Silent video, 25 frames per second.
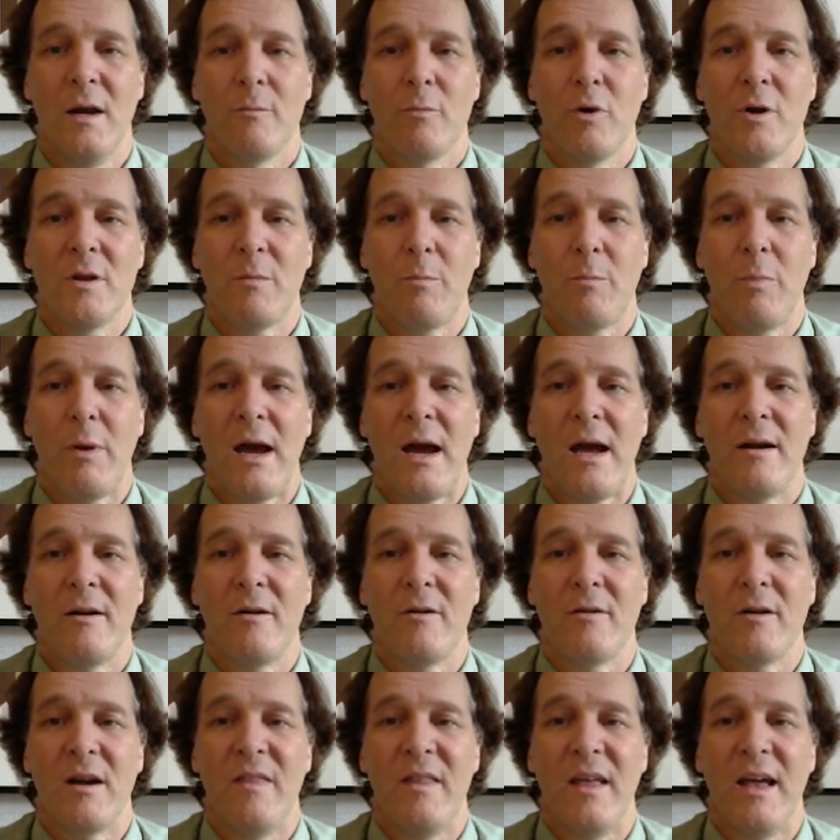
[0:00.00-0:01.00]
print the
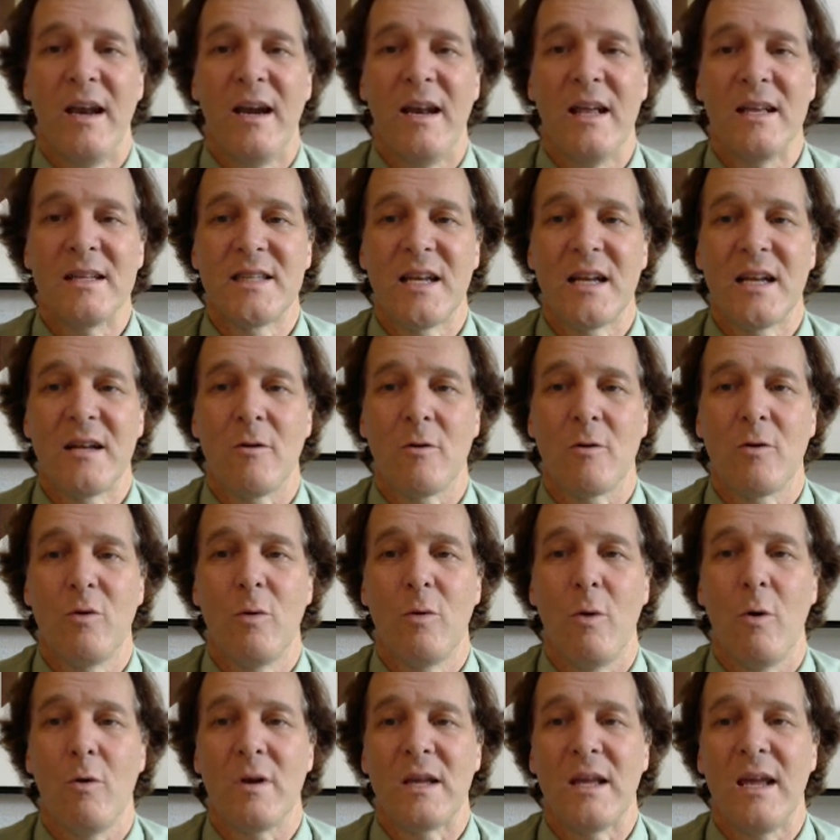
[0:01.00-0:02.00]
pattern, and then a single
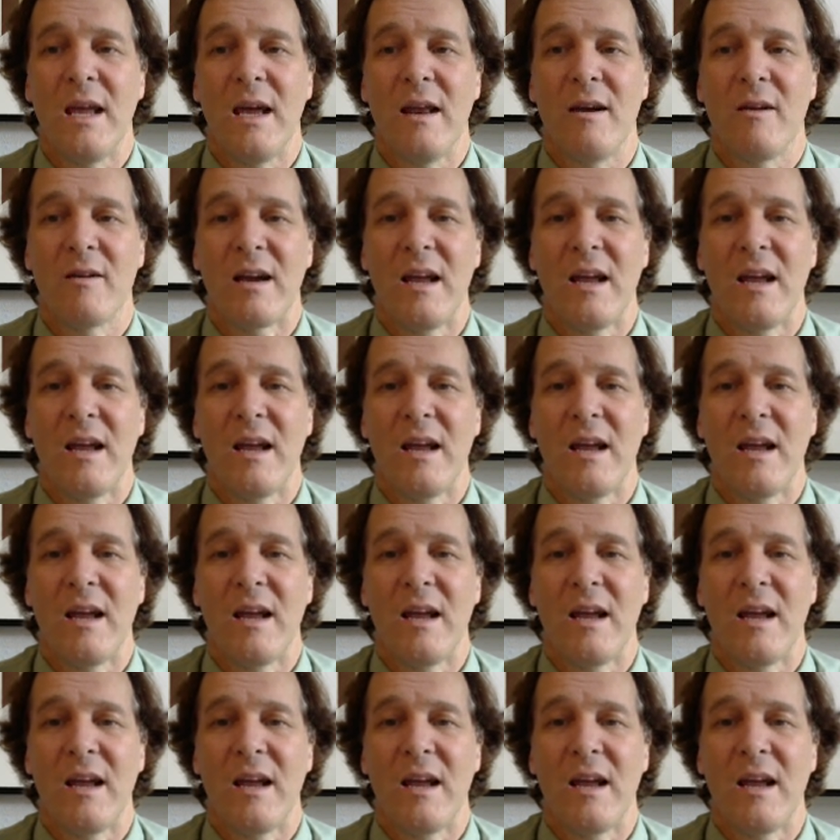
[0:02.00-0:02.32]
quote again.